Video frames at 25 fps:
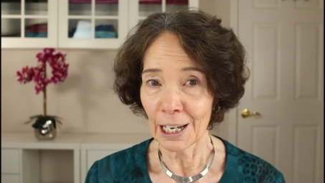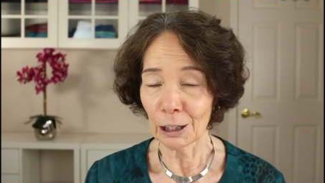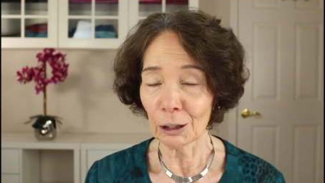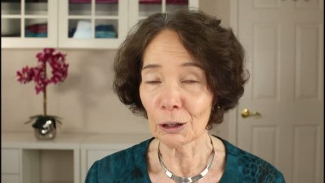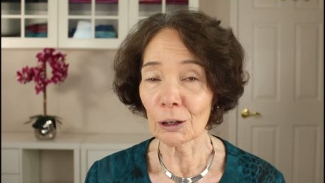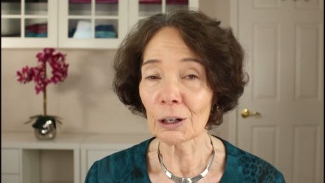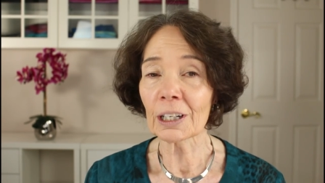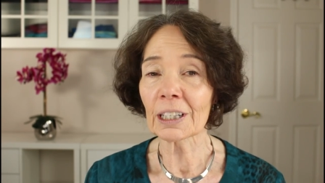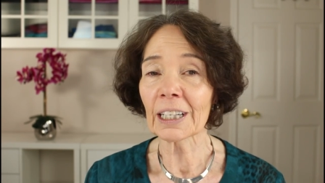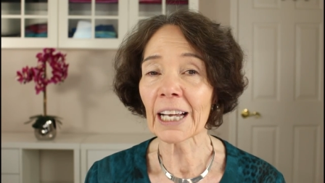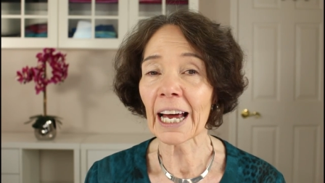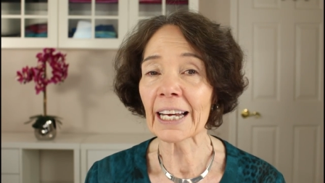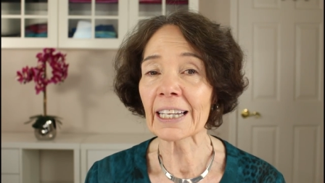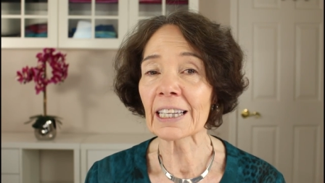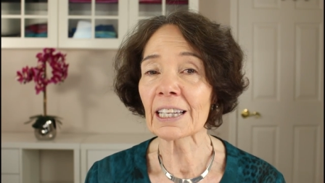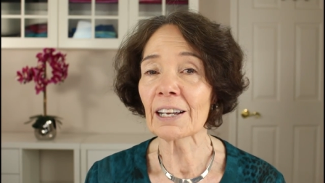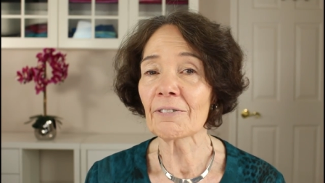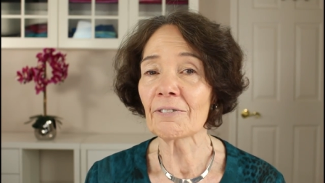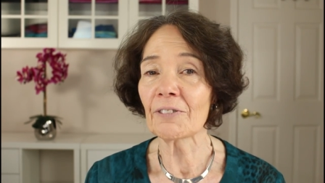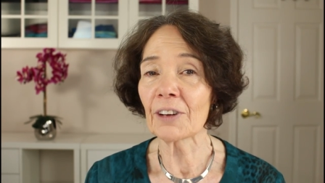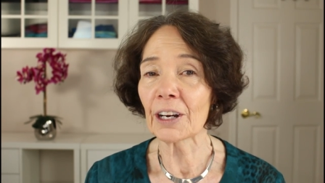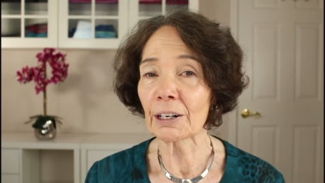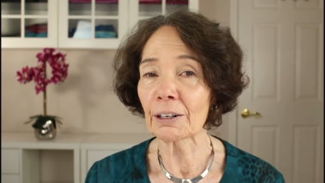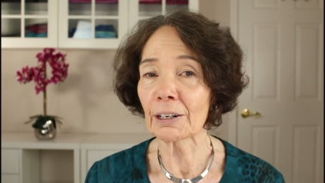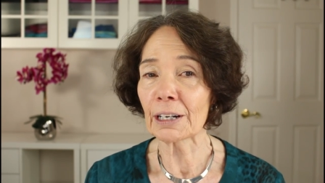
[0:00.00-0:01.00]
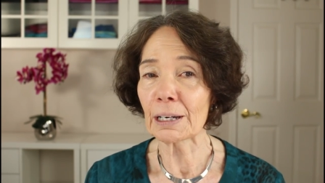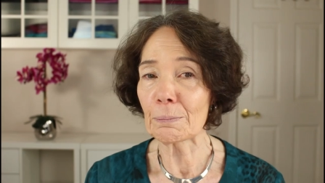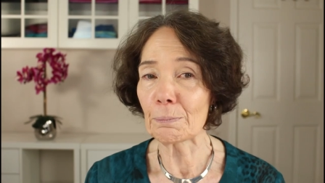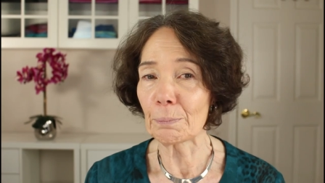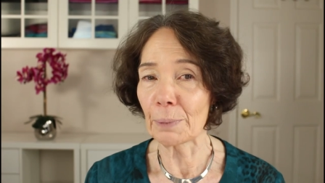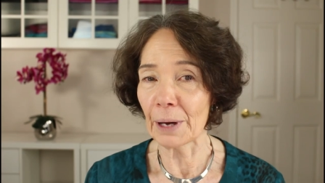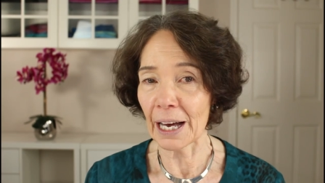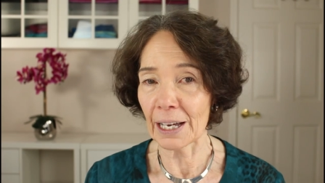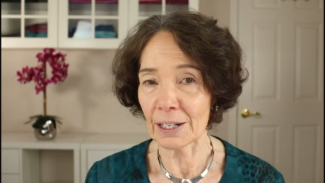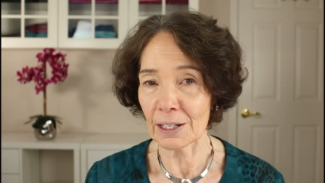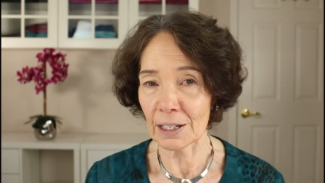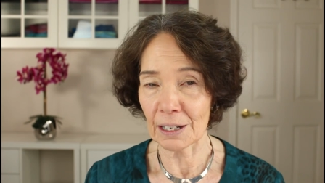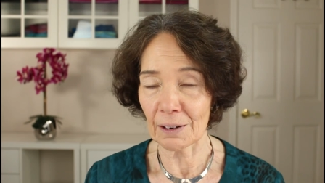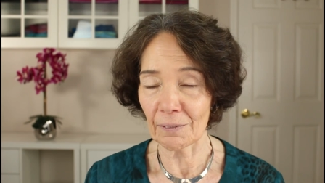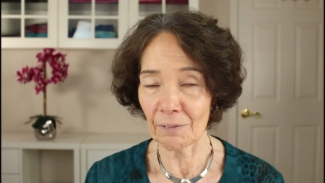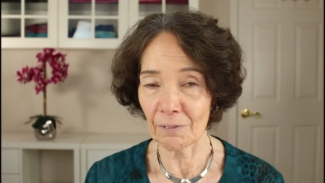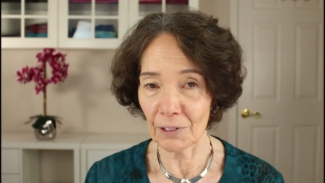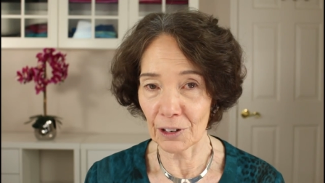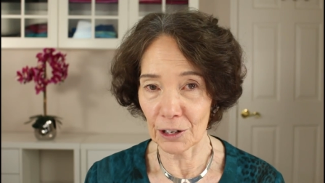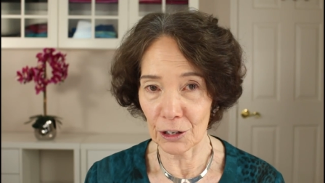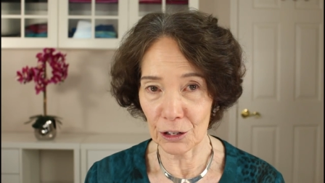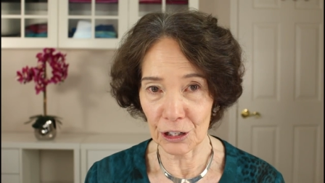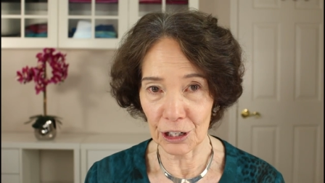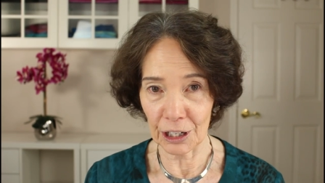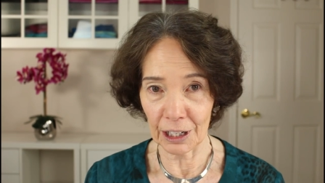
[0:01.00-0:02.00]
look like the very best
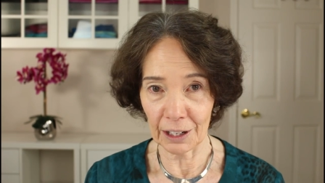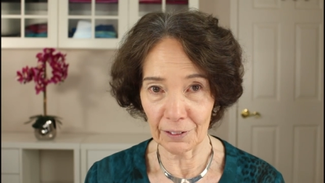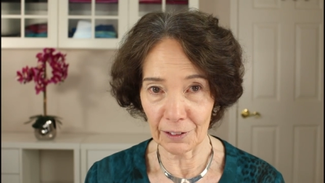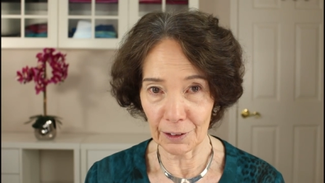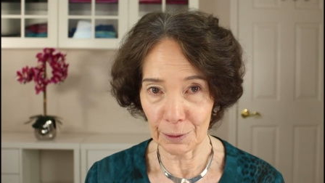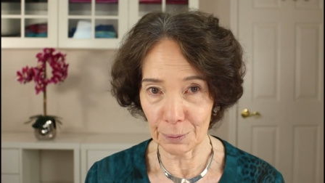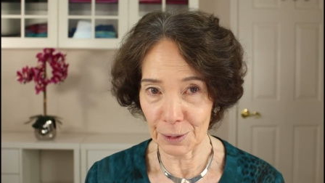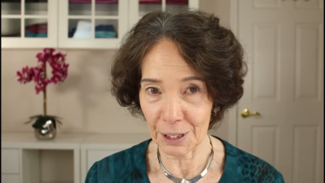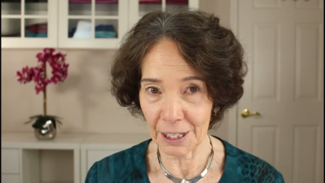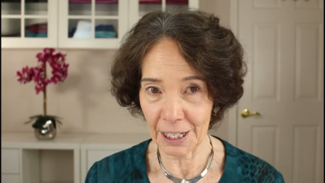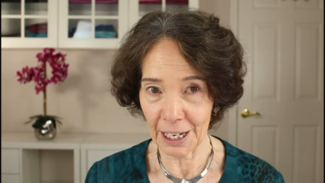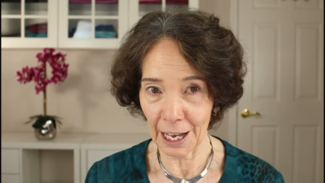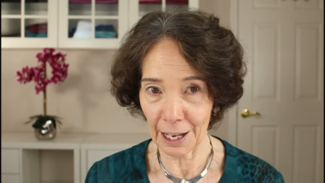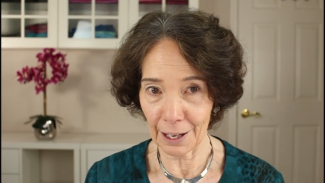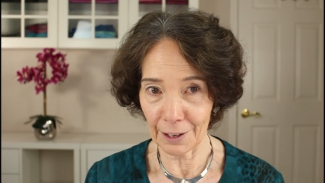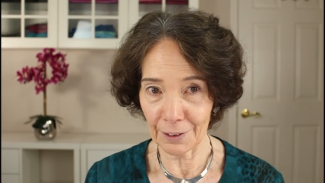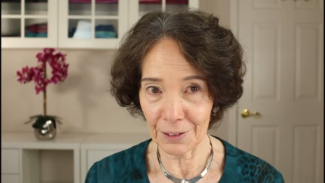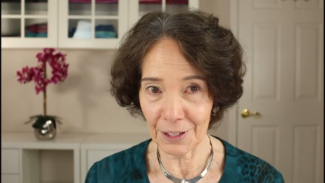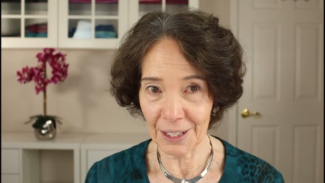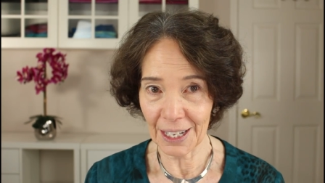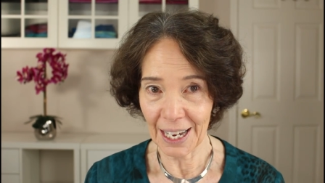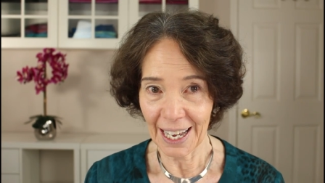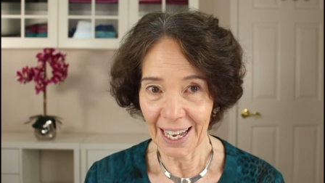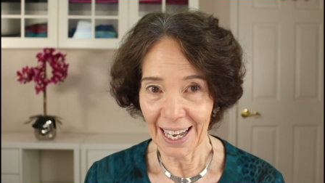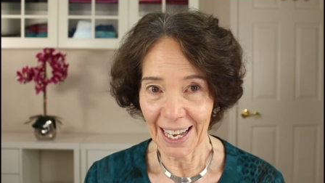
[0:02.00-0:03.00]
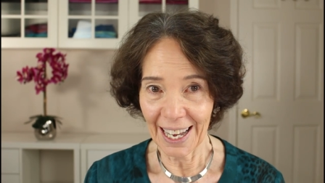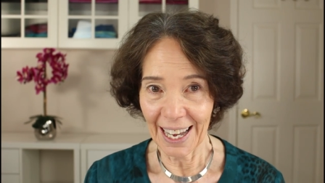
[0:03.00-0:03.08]
version of themselves.